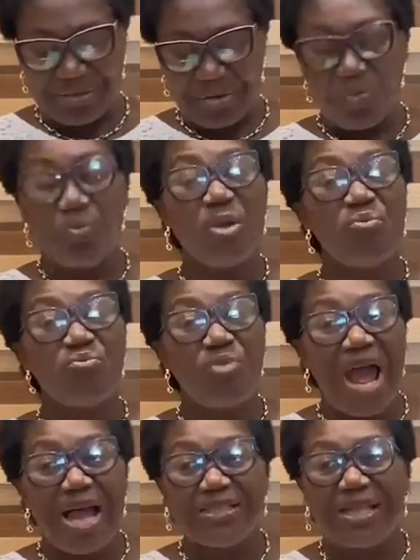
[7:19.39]
we
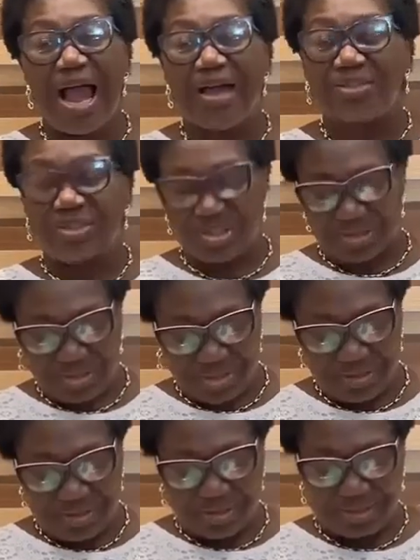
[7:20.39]
run our
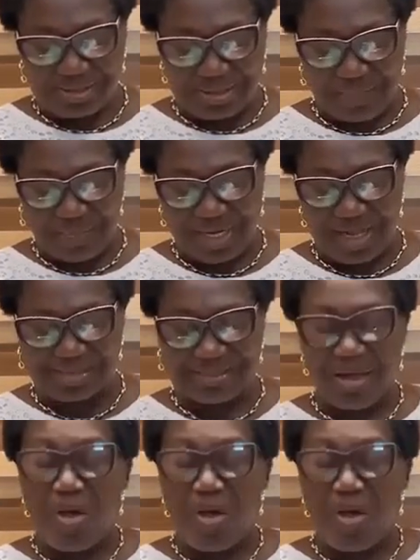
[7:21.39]
teaching seminars